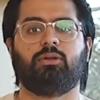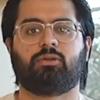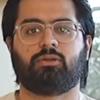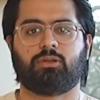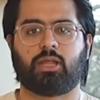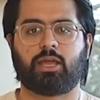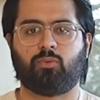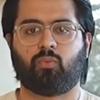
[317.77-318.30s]

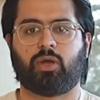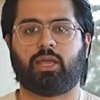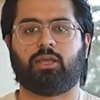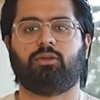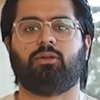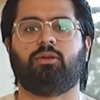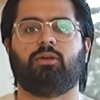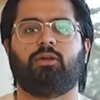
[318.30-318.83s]
lightweight,
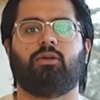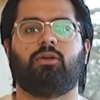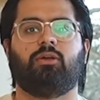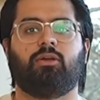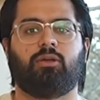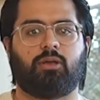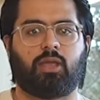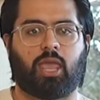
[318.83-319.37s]

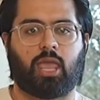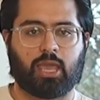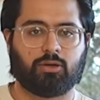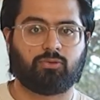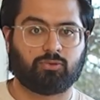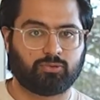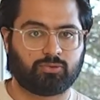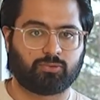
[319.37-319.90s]
and
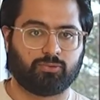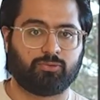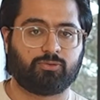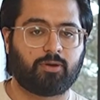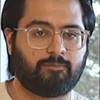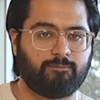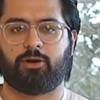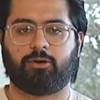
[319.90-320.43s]
holds screws
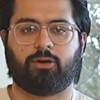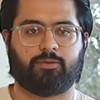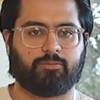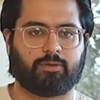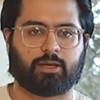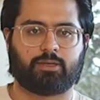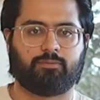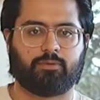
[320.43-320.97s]
very
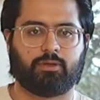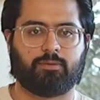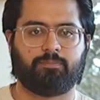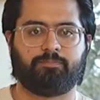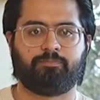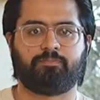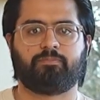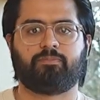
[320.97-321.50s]
effectively.
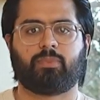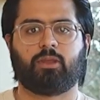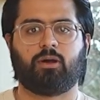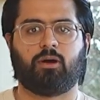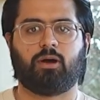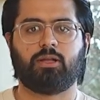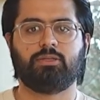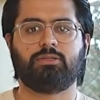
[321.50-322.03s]

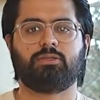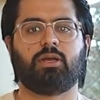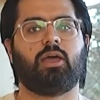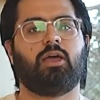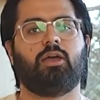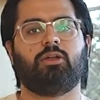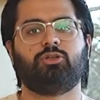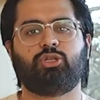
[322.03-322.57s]
Cons:
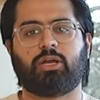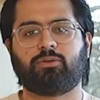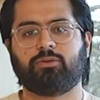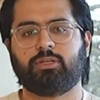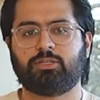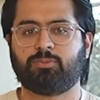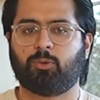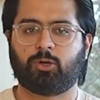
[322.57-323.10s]

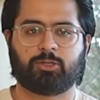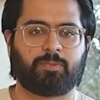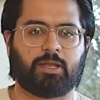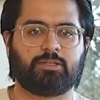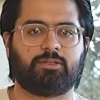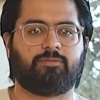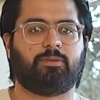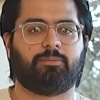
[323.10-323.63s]
generally it's more
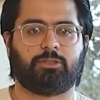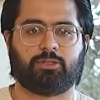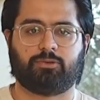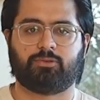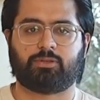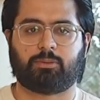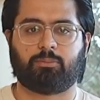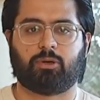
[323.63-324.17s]
expensive than
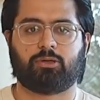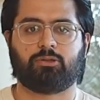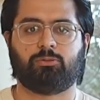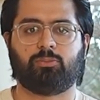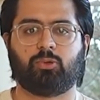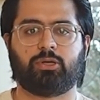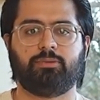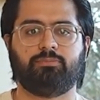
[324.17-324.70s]
materials like particle
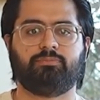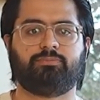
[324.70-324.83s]
board.